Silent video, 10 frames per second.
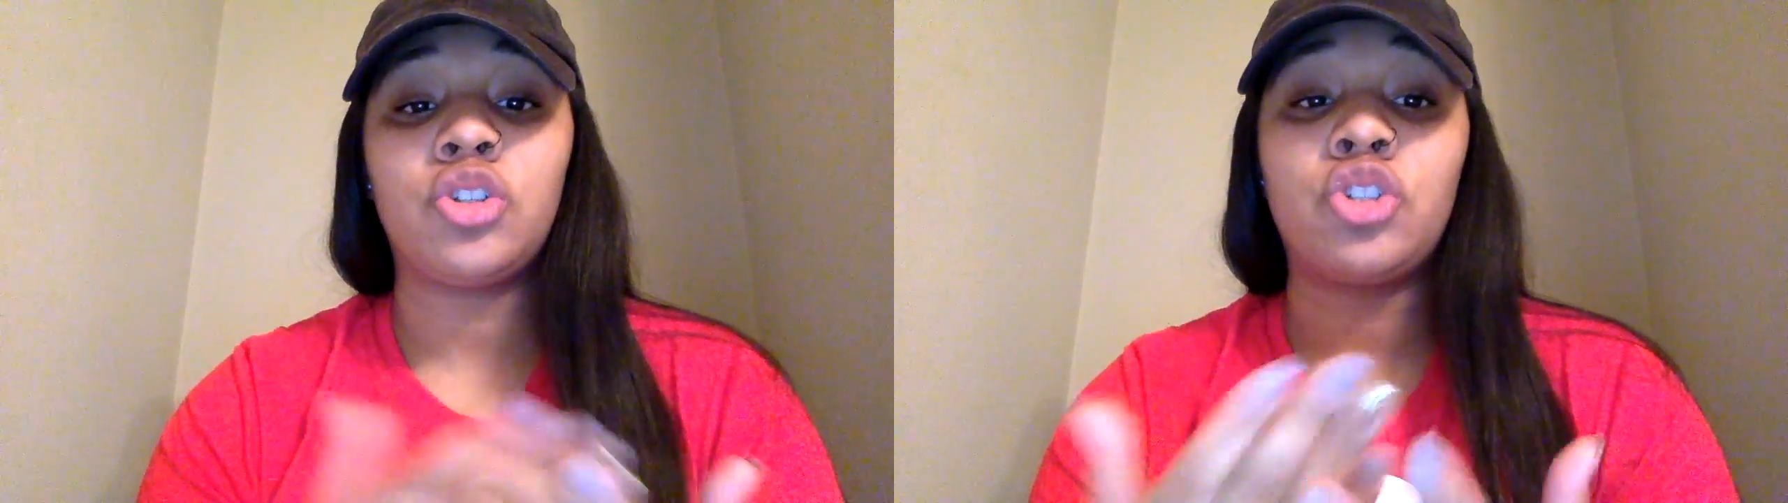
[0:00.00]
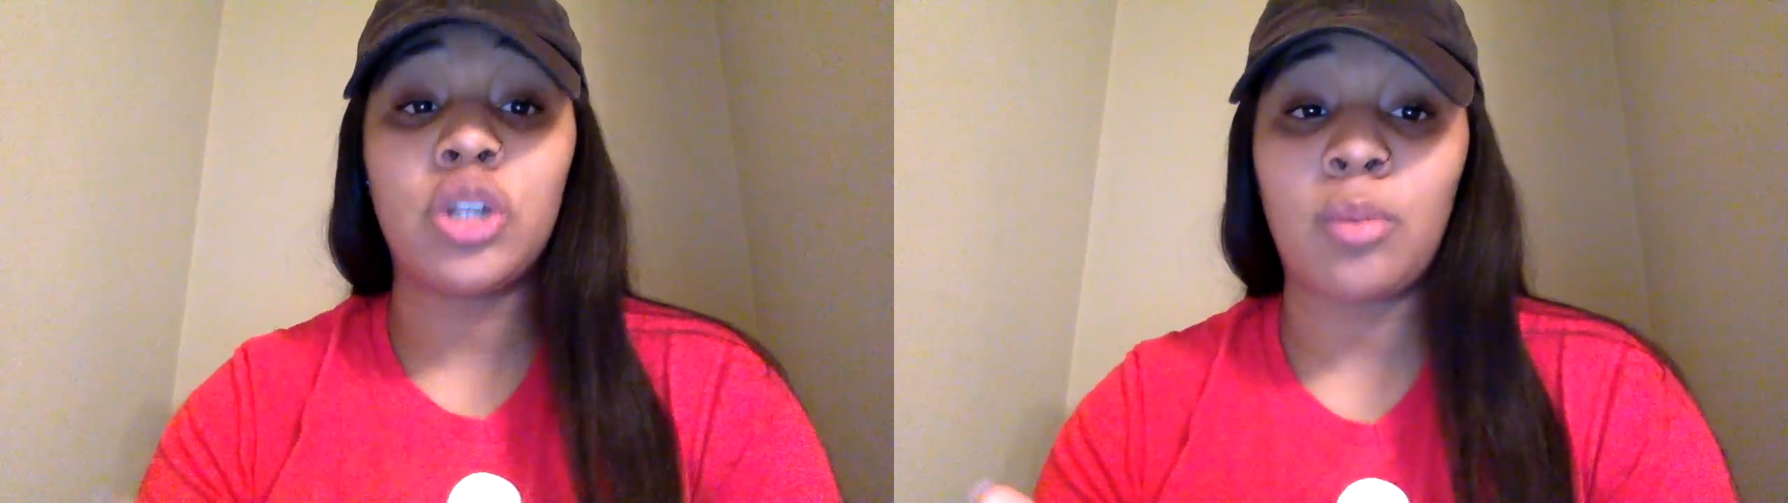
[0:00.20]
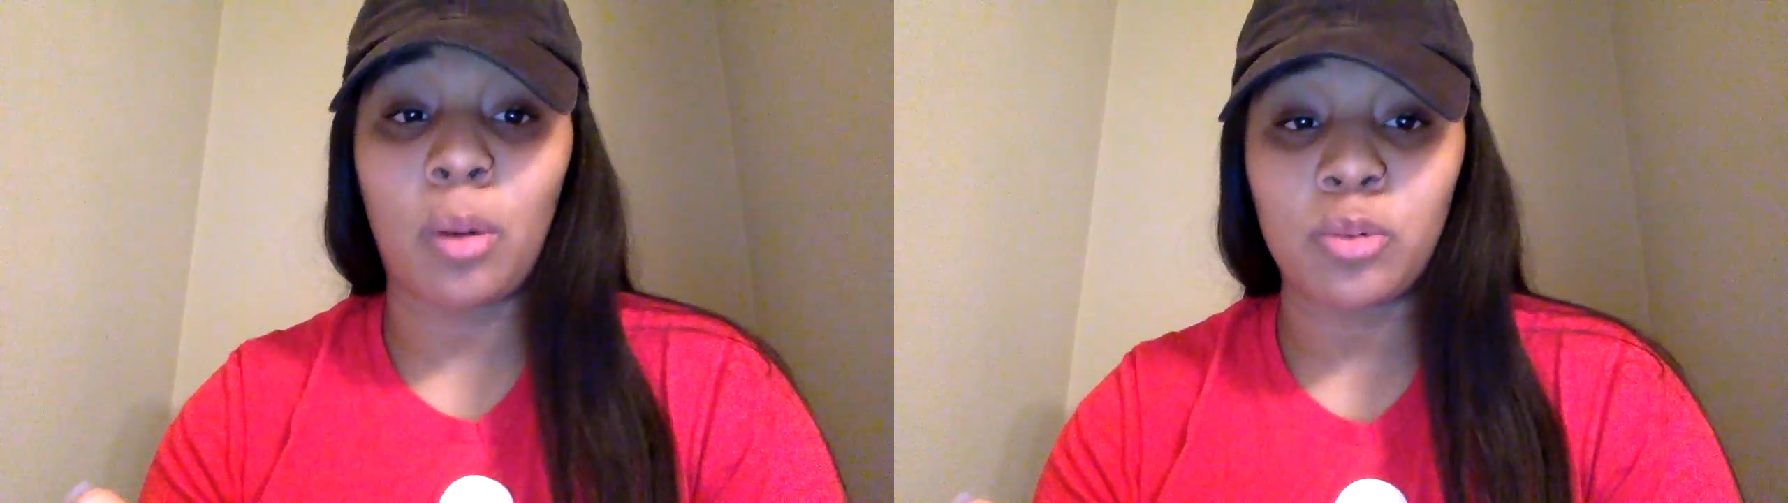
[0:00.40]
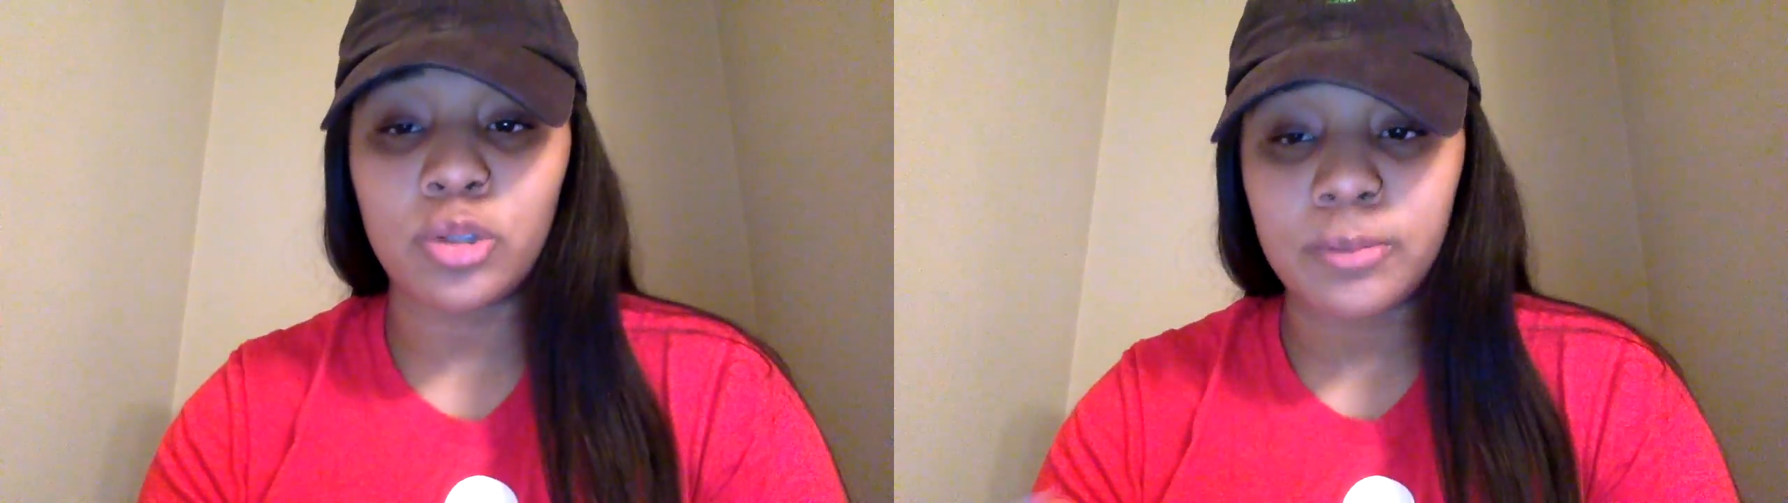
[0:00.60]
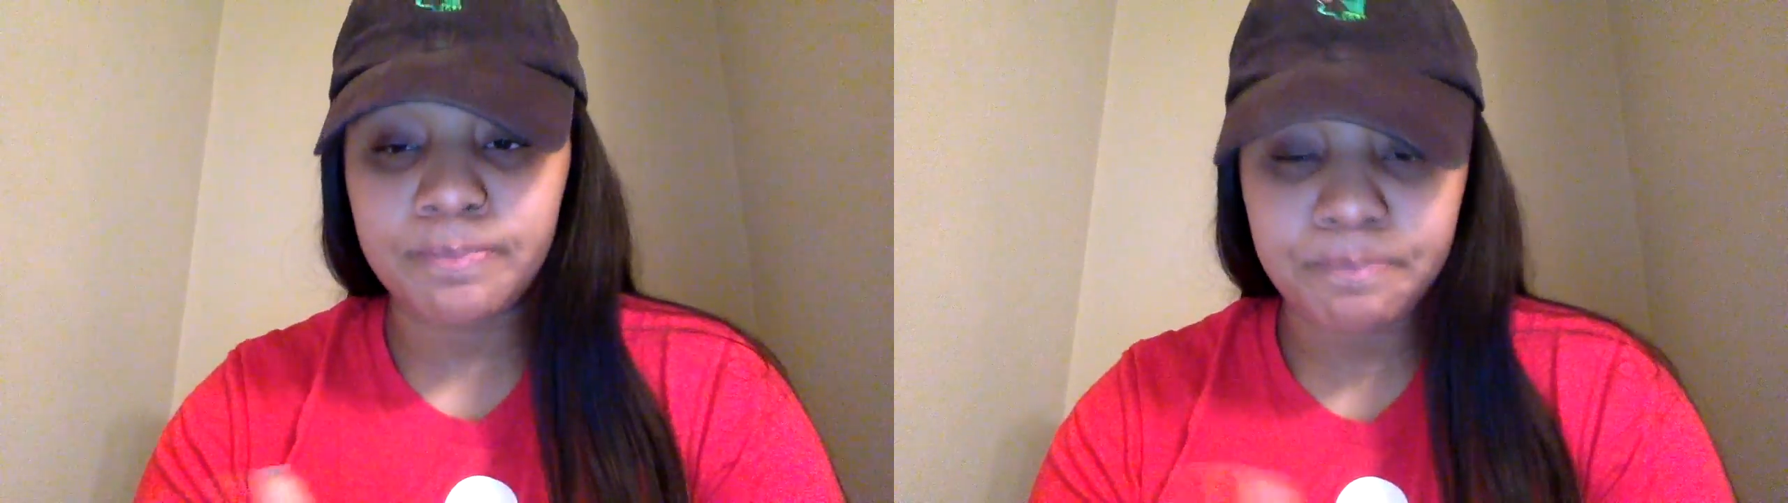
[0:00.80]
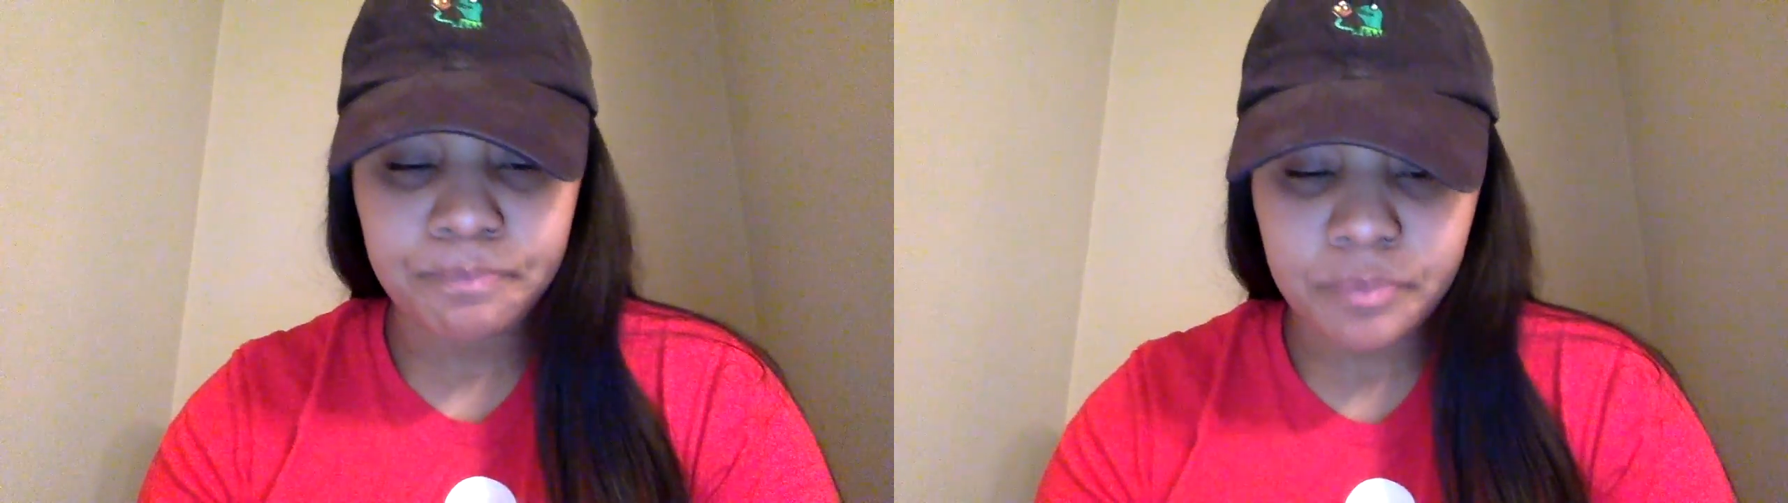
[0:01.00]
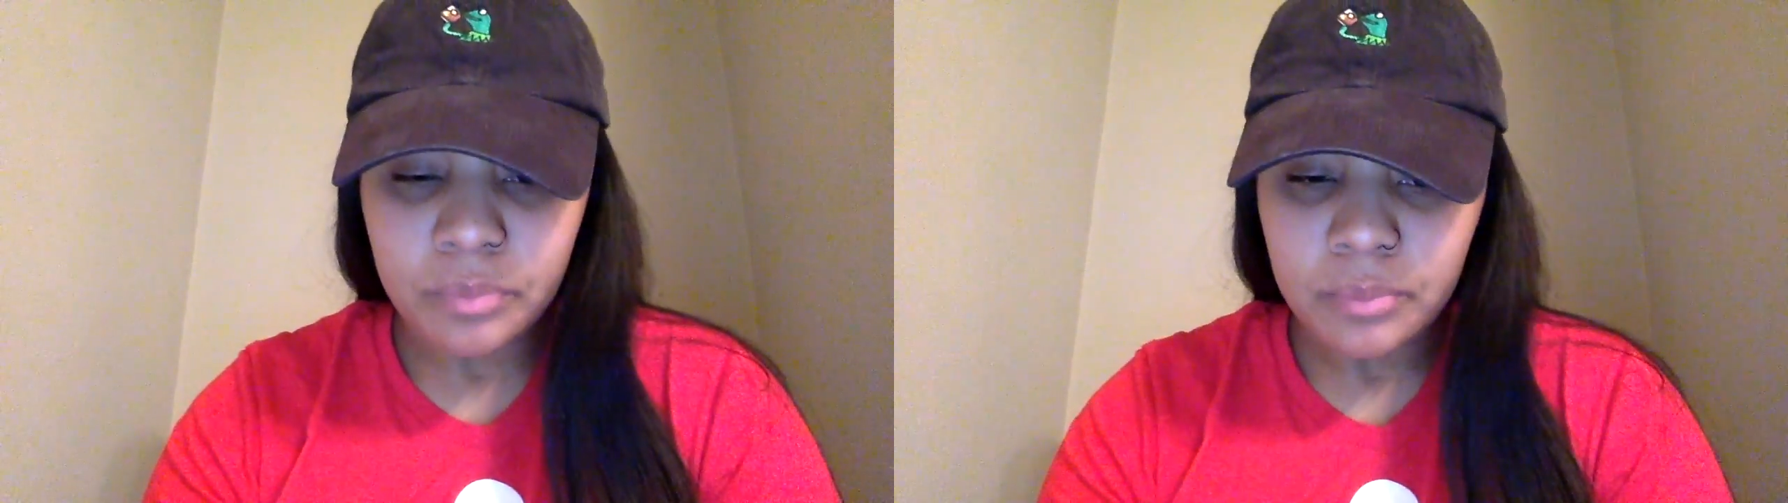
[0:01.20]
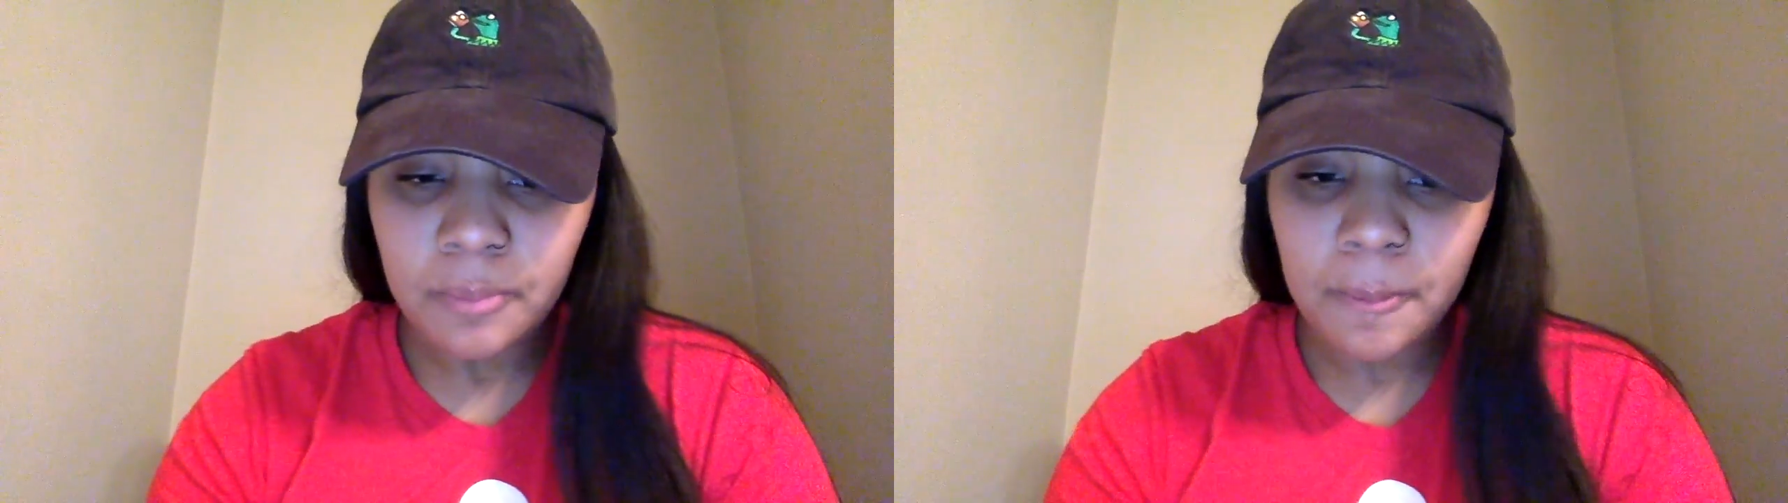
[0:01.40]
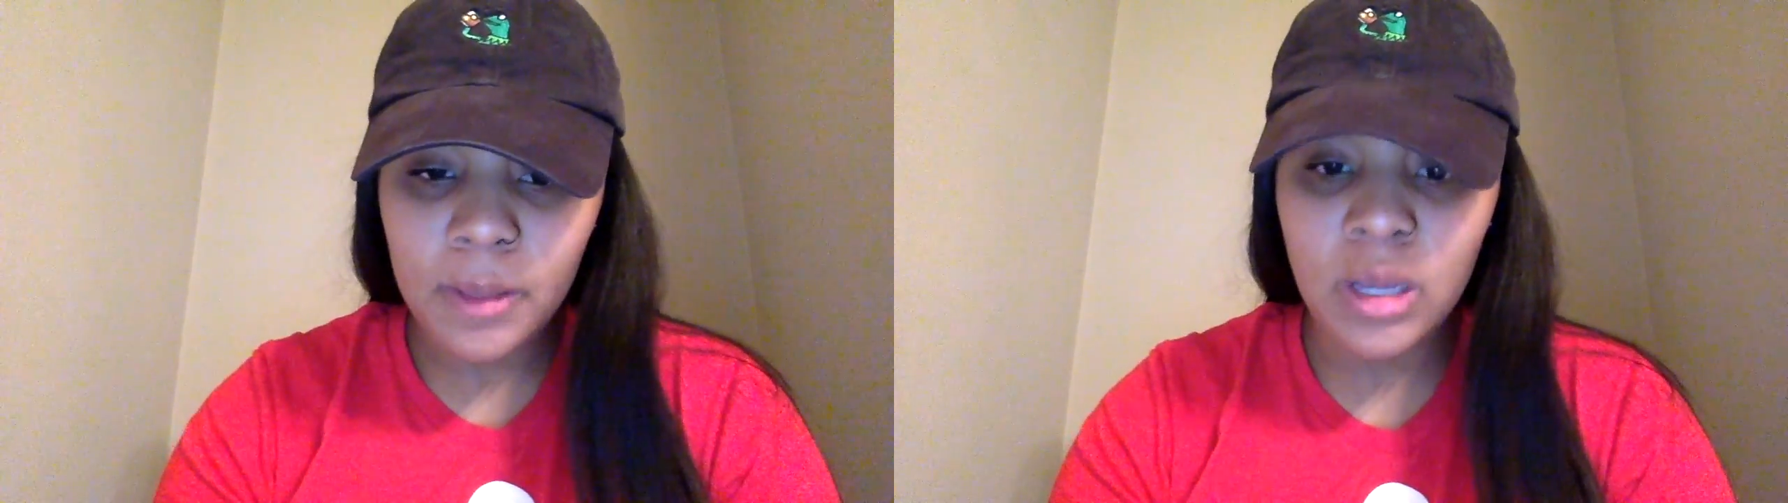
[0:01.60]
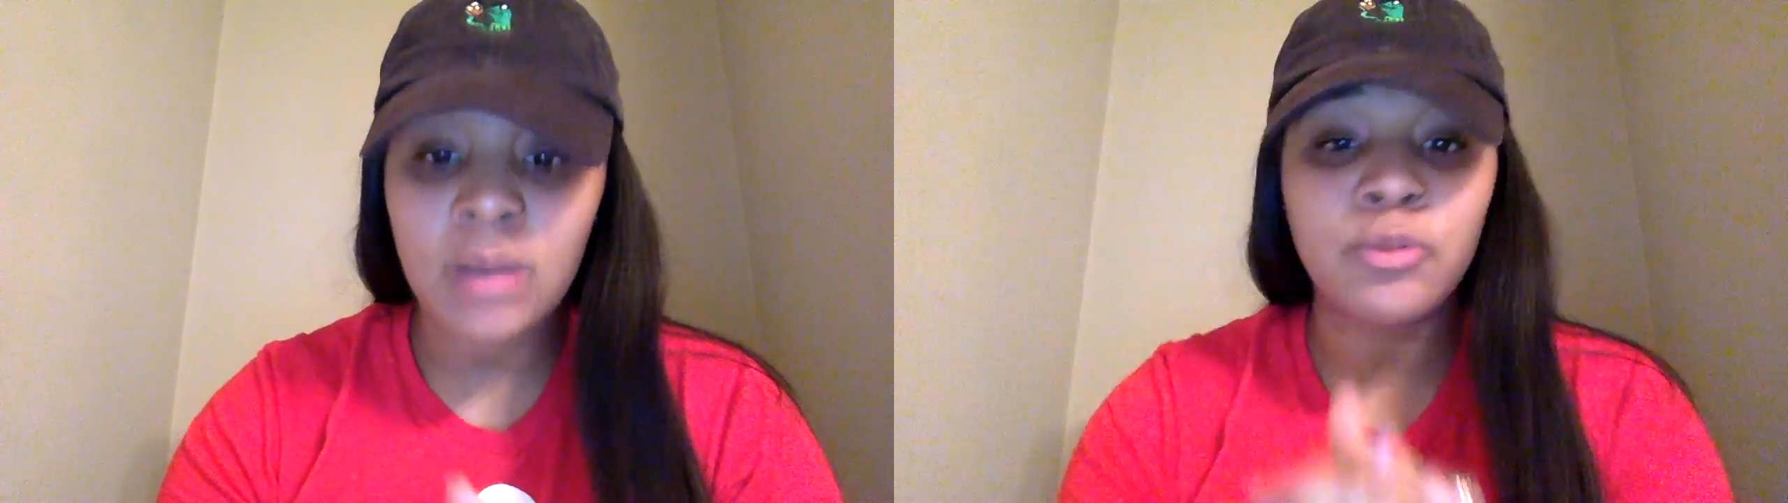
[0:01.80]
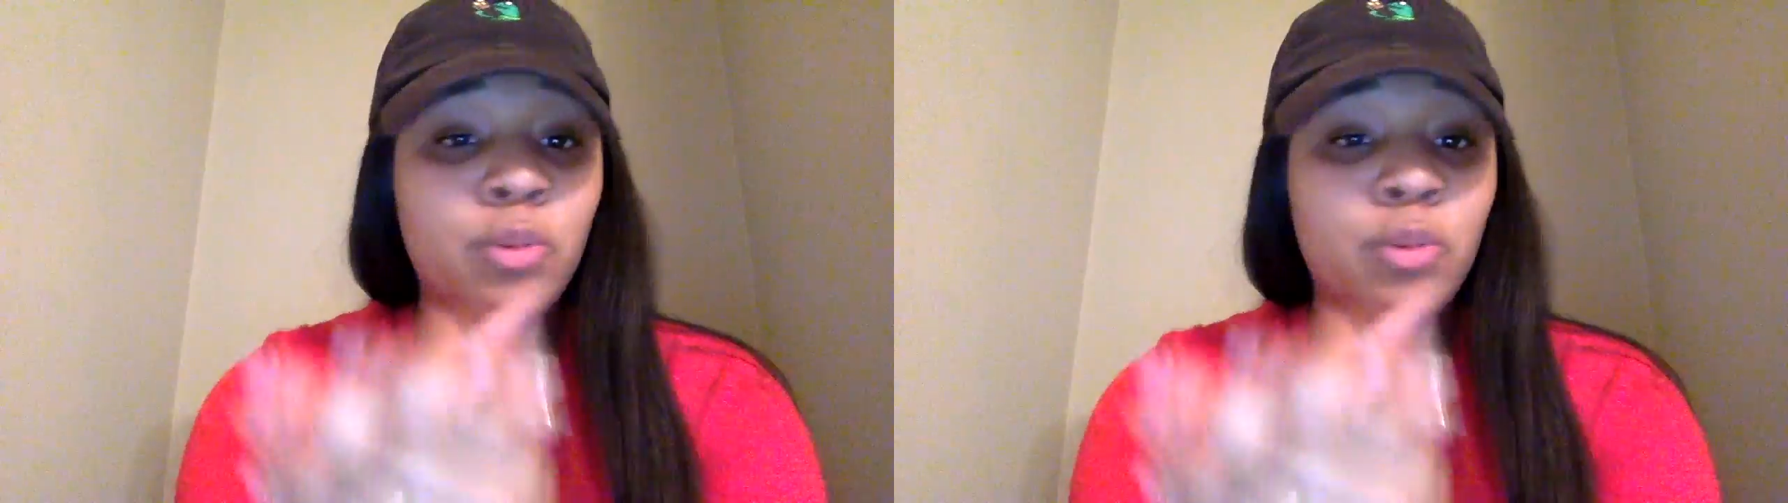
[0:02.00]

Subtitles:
Jenna Marbles. Let